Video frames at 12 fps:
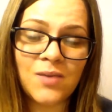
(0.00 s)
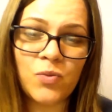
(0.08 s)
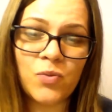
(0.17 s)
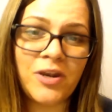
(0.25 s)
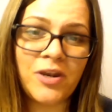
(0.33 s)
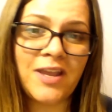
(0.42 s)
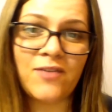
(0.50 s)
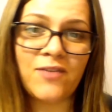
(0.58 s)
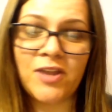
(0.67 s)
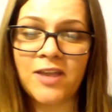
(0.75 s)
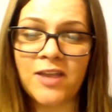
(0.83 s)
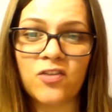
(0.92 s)
Wouldn't
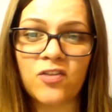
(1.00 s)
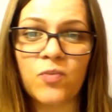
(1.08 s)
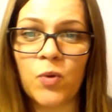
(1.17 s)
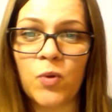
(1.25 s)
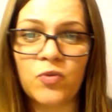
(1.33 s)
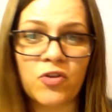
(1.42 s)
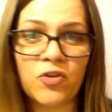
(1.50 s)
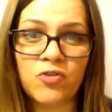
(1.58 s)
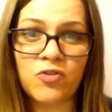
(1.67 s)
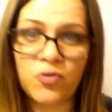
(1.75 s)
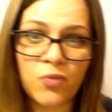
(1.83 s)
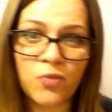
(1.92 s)
even expose their
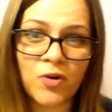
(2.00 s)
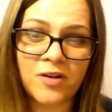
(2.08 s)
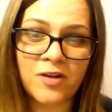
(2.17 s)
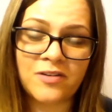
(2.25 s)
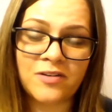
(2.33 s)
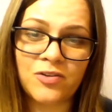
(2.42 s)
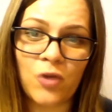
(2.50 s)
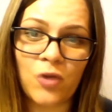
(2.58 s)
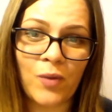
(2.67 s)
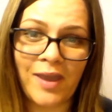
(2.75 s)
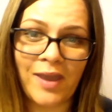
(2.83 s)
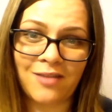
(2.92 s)
newborn to
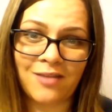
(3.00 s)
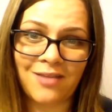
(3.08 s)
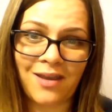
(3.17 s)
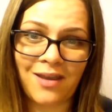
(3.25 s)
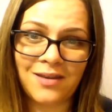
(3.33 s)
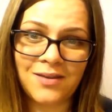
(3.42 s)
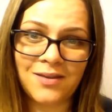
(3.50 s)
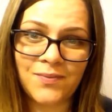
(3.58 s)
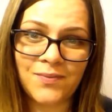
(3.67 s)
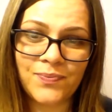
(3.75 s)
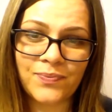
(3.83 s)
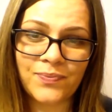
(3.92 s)
going outside.
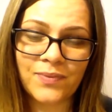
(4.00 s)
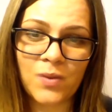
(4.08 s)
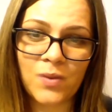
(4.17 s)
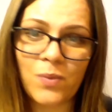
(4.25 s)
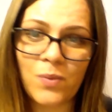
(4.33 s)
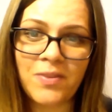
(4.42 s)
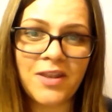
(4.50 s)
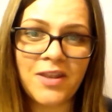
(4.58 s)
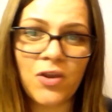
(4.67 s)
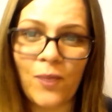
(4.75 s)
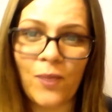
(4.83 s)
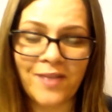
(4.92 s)
Women didn't
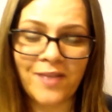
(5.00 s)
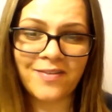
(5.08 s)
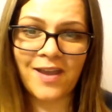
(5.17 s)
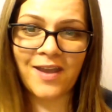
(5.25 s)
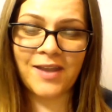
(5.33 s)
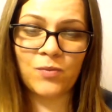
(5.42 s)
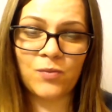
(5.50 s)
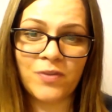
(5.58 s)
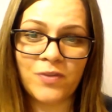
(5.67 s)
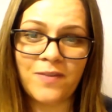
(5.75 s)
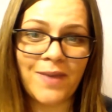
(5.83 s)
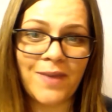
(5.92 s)
go outside.
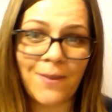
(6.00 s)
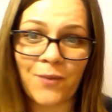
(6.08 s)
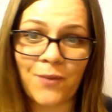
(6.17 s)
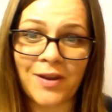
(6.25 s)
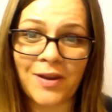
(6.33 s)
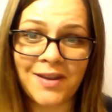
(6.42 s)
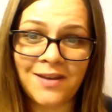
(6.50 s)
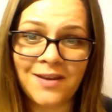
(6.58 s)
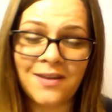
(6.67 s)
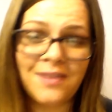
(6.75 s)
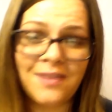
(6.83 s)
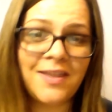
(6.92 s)
Once they became pregnant,
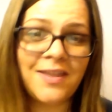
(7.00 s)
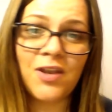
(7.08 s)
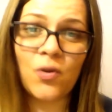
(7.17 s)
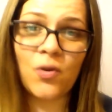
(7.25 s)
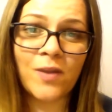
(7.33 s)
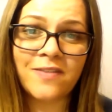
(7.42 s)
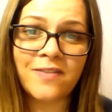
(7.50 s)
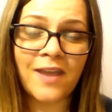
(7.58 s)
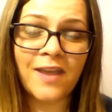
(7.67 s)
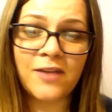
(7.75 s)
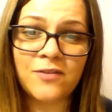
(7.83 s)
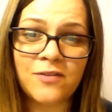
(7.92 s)
they didn't go
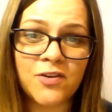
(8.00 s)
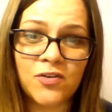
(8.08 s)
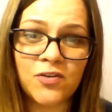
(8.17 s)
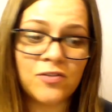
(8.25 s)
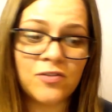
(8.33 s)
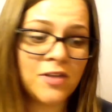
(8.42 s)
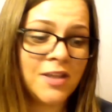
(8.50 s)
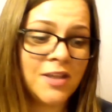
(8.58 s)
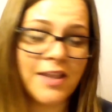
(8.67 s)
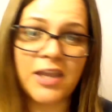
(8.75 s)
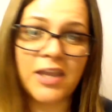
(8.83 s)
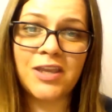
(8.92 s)
outside until
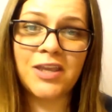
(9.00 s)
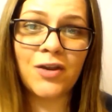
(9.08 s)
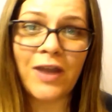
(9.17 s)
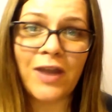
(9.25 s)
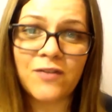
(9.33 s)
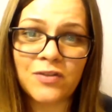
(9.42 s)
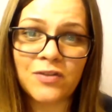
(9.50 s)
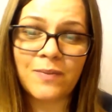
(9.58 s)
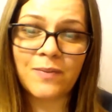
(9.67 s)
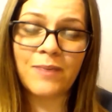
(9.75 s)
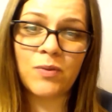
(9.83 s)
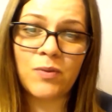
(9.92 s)
like a year after the
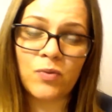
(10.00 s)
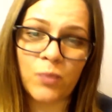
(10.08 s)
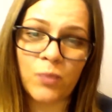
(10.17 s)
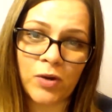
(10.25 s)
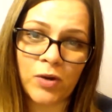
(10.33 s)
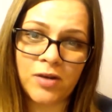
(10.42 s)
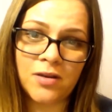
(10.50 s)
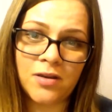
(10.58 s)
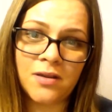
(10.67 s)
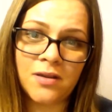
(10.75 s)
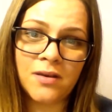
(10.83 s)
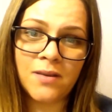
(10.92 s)
baby was born,
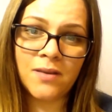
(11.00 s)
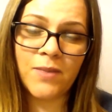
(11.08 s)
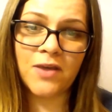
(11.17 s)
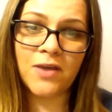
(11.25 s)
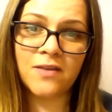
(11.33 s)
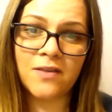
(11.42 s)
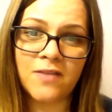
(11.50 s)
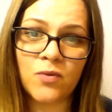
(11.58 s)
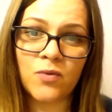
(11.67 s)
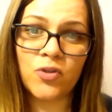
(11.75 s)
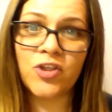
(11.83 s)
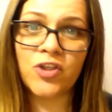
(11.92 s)
because it
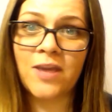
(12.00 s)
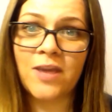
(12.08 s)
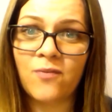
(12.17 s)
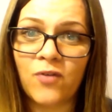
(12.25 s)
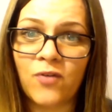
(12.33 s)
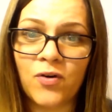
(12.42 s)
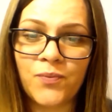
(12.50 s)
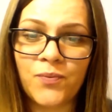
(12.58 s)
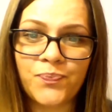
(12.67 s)
was shameful.